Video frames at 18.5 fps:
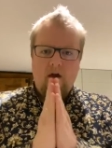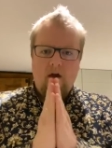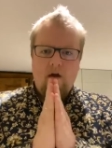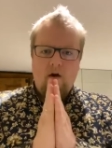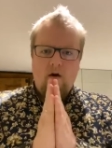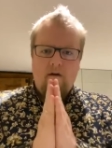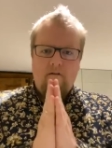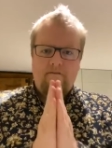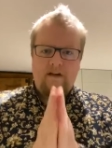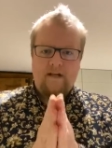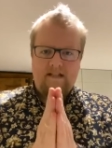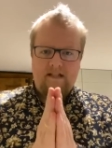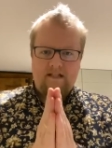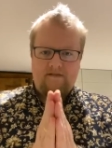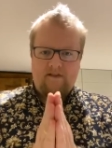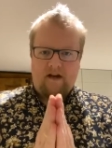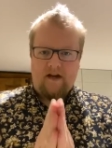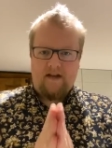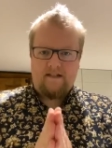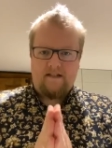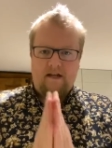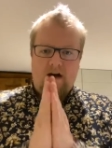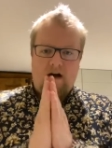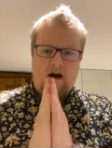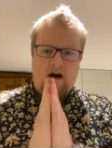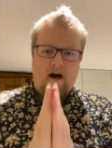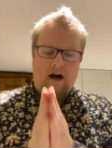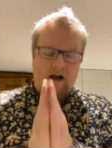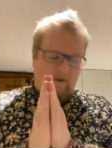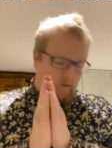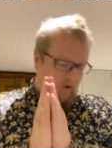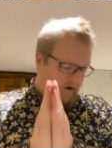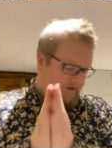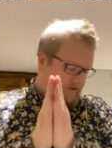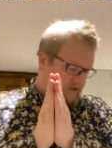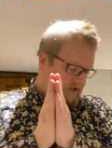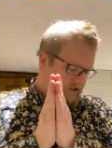First things first, I
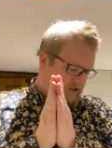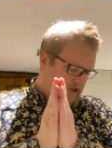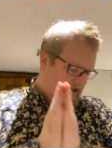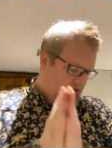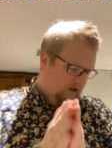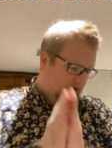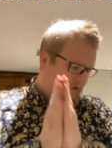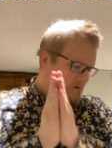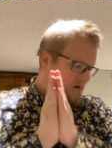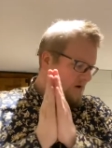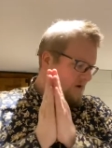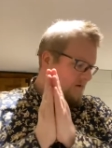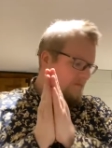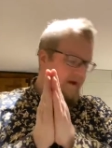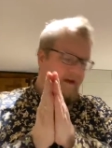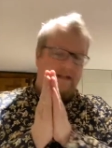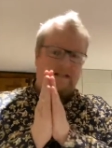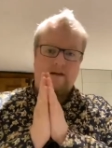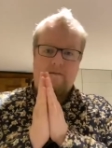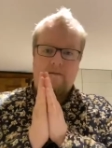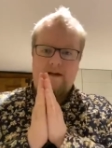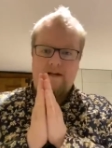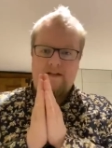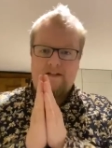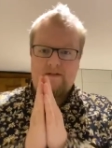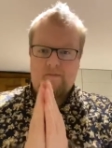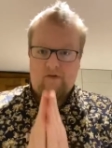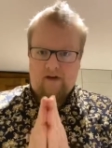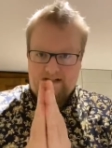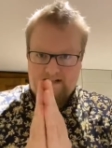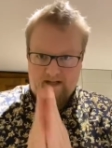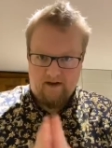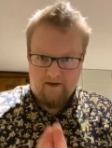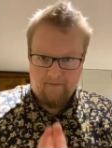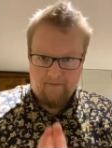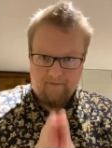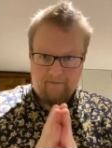want to make some
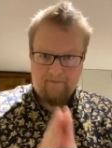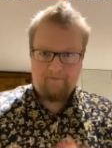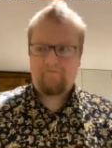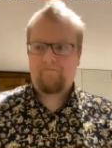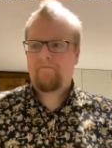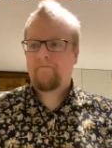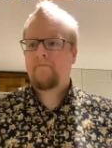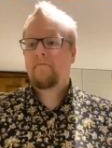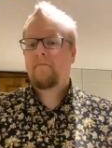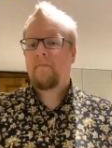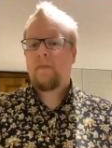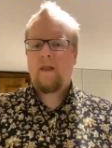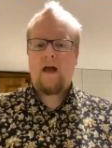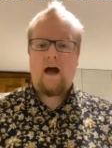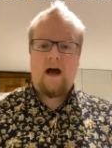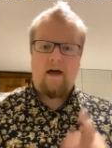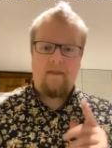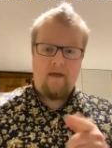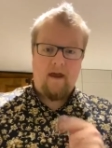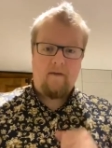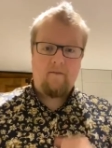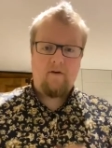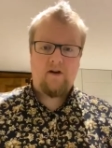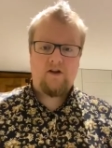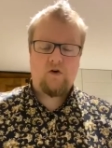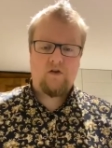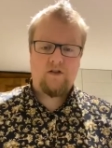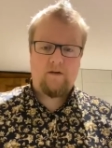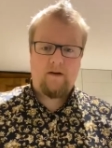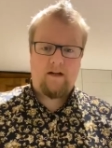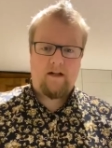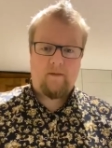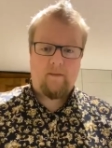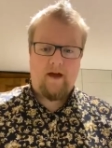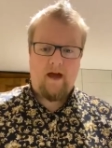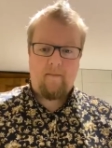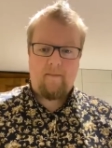espresso. And then I'm going to talk to you a little
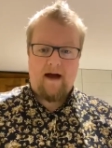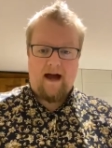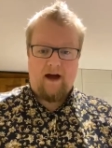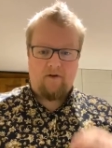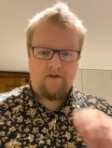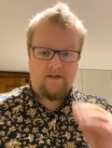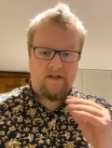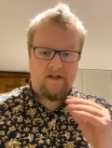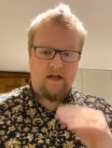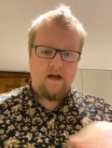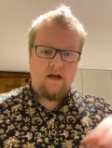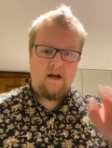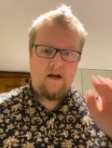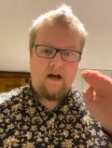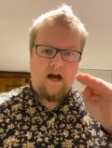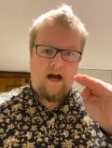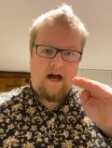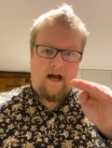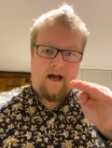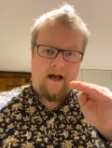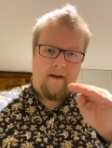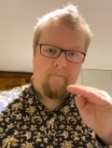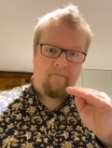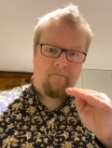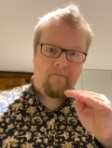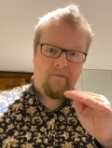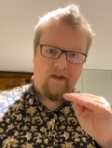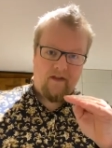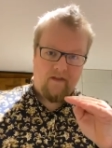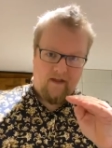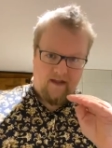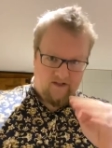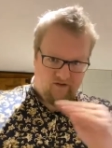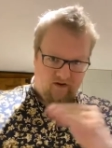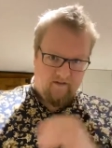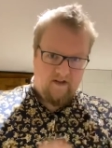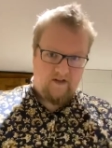bit about the
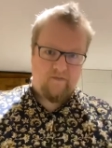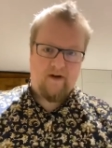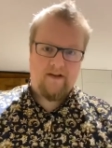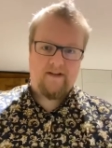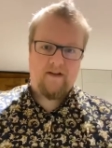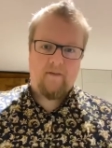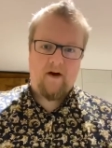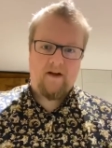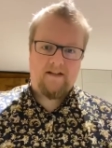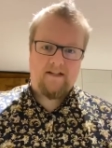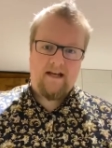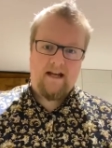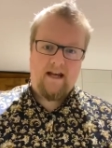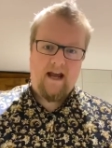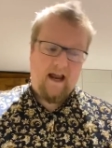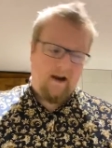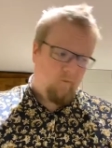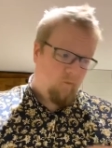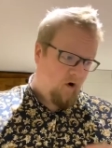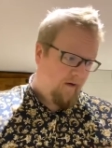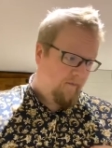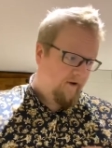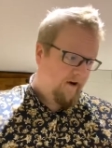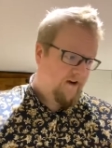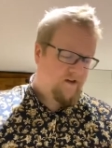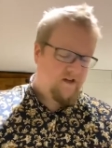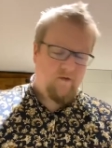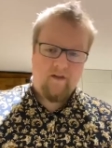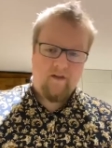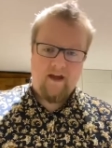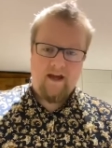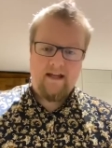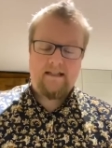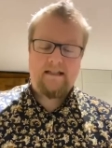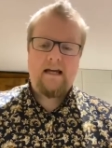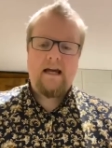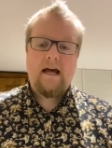history of the Espresso Martini and what I'm going to do with
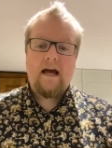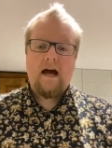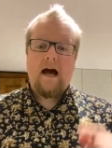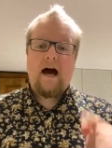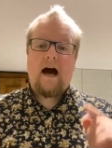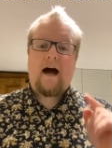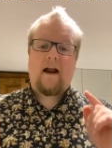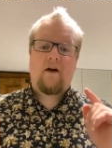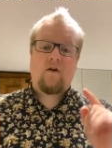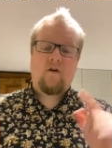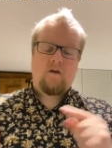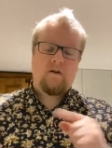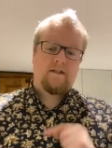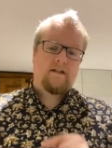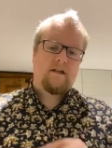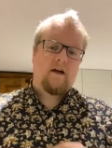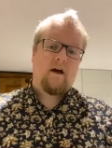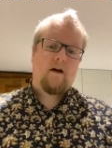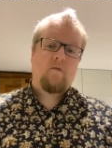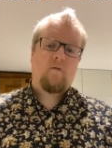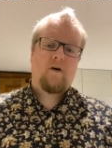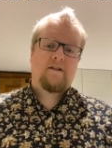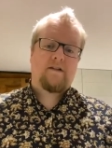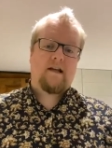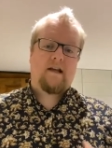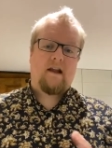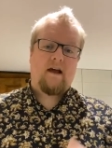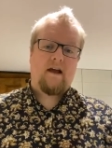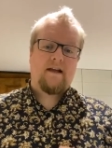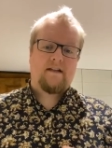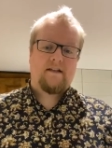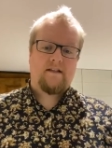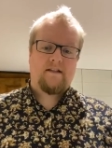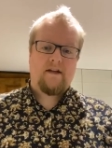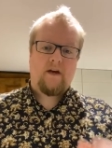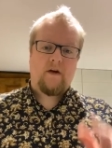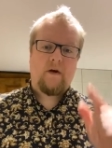it. And also, what I'd like to
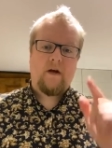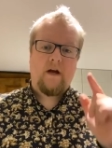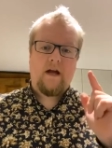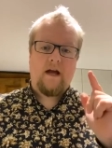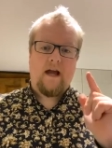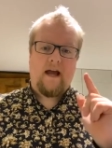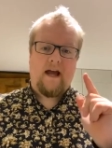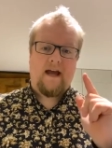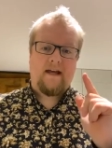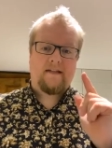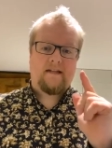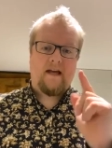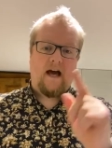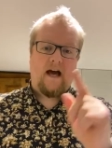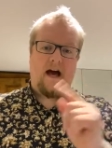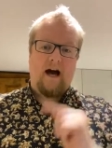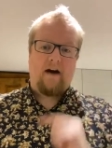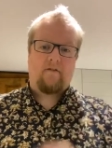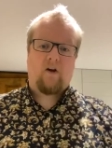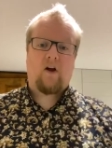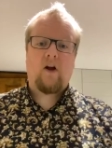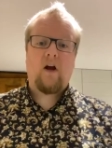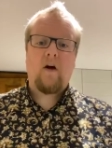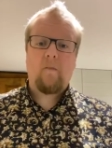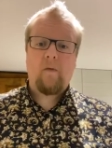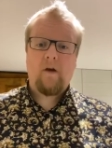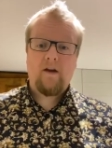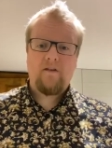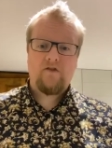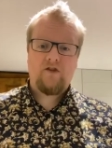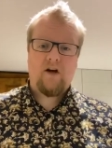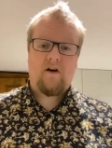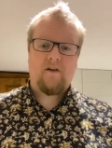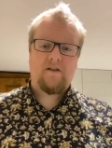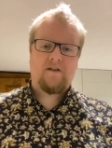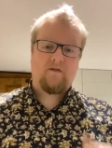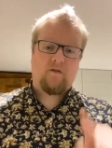do is have a couple of
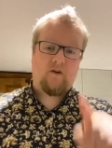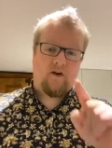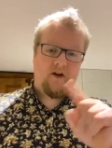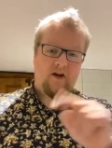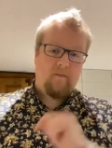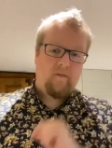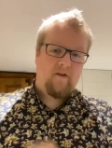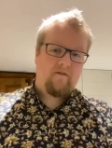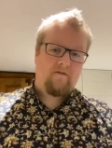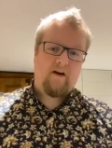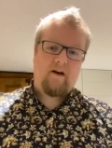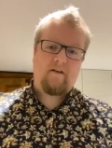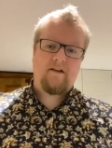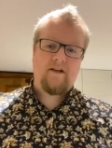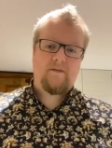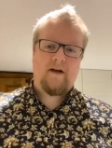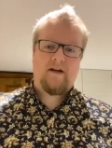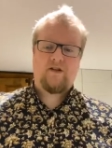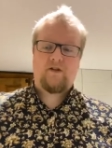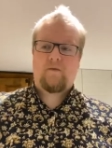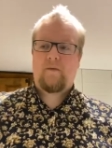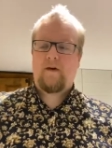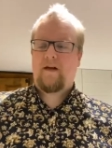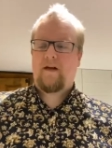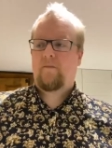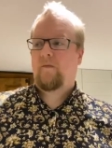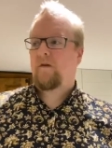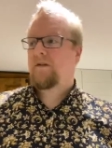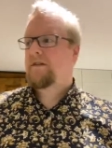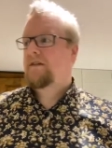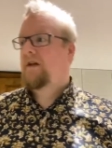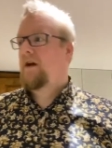shots for a couple of very special people. So